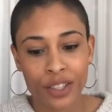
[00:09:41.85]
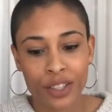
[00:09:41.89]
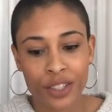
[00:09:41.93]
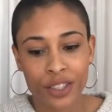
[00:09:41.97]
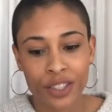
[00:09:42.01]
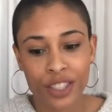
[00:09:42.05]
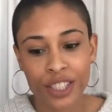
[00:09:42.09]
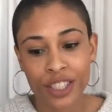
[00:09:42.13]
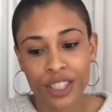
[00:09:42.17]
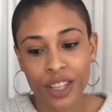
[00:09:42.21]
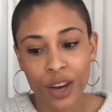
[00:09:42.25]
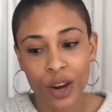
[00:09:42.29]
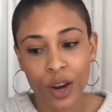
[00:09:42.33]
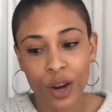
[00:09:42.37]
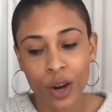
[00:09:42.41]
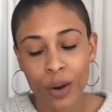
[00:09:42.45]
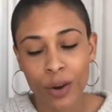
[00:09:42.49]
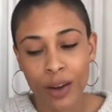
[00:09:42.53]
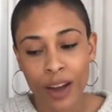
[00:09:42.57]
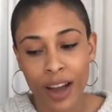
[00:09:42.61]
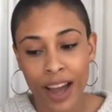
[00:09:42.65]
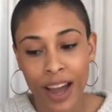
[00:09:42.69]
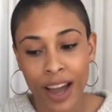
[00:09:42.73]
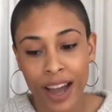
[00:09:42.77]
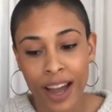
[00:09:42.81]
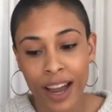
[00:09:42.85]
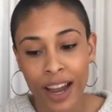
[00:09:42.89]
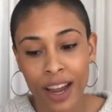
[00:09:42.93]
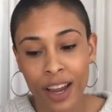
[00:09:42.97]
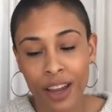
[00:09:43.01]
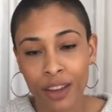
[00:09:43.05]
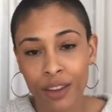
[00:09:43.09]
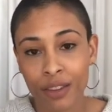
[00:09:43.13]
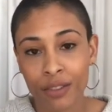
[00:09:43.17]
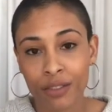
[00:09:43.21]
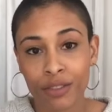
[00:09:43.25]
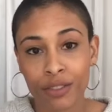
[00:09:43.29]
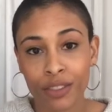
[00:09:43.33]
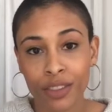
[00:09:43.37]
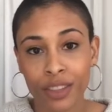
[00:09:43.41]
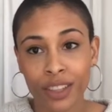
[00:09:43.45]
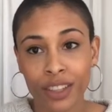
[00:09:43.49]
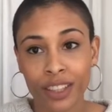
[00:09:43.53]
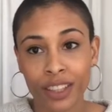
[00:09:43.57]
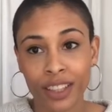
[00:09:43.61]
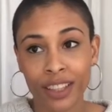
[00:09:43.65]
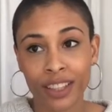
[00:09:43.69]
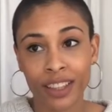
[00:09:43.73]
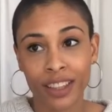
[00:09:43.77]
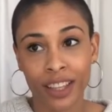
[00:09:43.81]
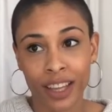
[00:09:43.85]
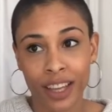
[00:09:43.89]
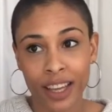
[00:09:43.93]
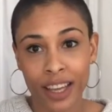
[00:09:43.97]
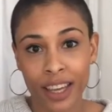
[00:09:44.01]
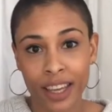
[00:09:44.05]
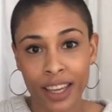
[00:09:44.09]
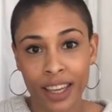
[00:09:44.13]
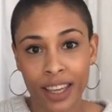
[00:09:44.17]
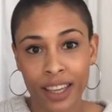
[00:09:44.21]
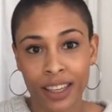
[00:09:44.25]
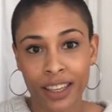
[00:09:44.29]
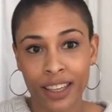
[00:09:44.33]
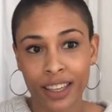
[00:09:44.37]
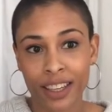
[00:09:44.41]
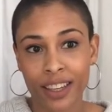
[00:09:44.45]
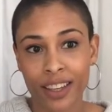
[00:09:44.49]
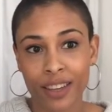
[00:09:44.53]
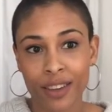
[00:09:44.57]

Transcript: So I really like